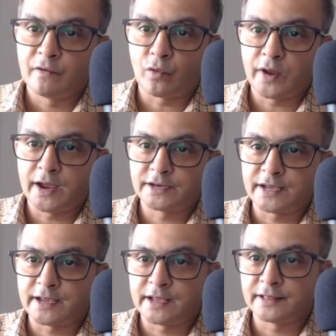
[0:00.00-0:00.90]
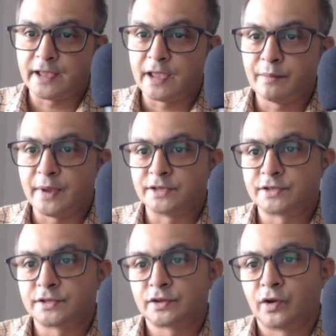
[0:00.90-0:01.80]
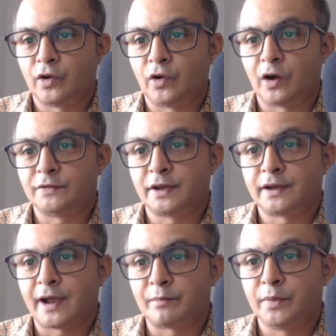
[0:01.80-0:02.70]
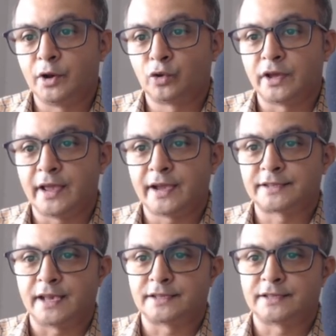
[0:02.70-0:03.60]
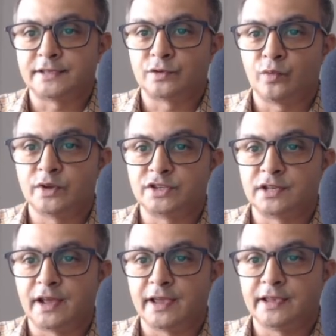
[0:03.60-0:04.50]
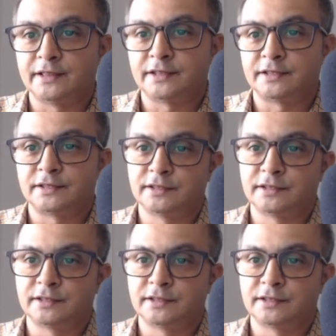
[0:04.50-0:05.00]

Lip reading: we are taking the image of the graph below the x-axis, which is lying in the